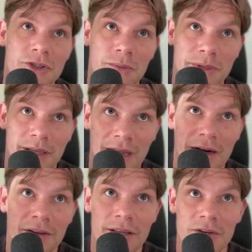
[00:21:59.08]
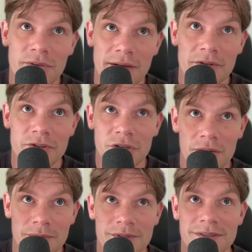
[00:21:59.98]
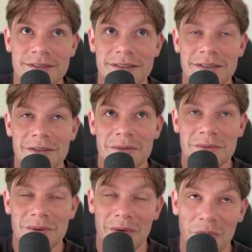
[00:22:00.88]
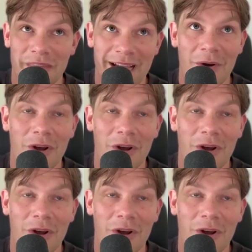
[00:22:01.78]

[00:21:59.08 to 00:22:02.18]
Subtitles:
jumping higher than you've ever jumped without